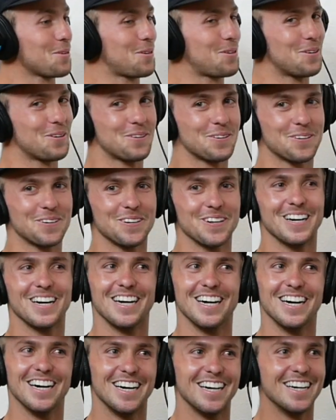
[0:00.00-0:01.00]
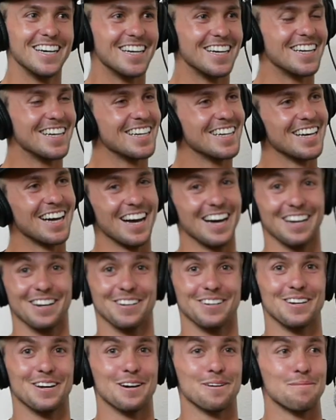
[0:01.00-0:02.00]
I
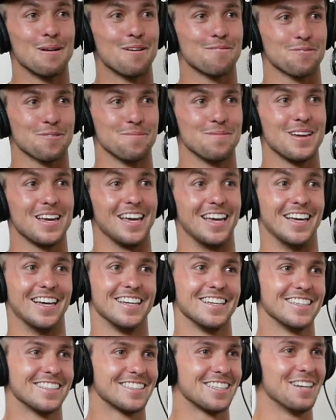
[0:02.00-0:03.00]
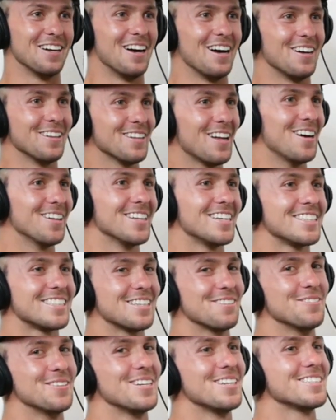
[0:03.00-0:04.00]
don't know about for me. So I'll, I'll let
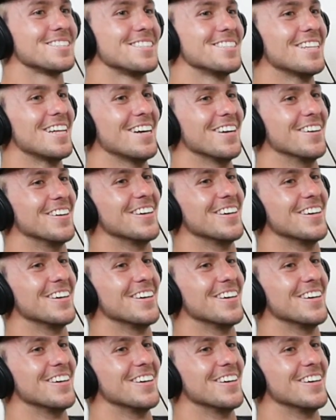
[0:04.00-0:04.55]
someone else do that